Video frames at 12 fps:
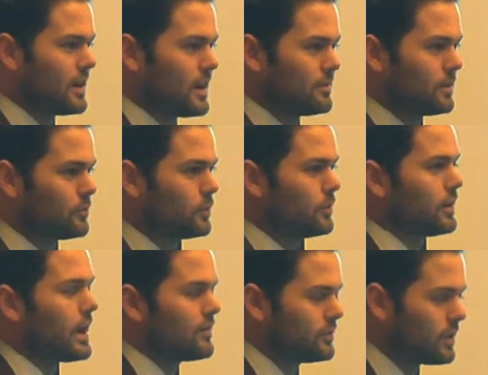and we'll
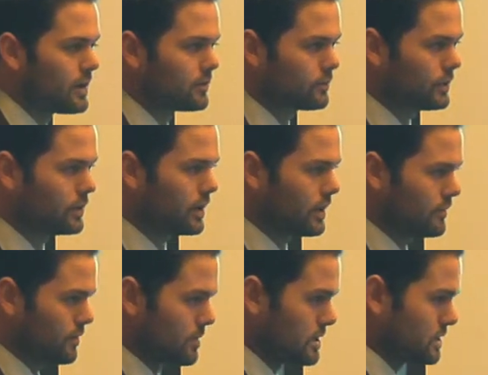have a lot of really great
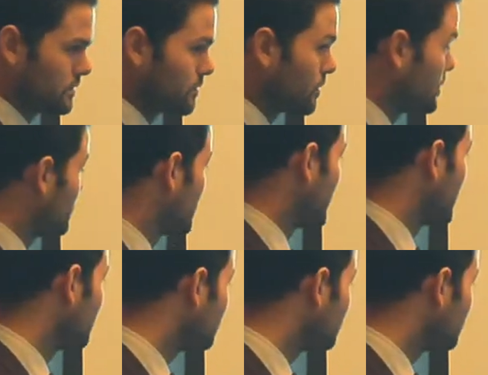information for you there.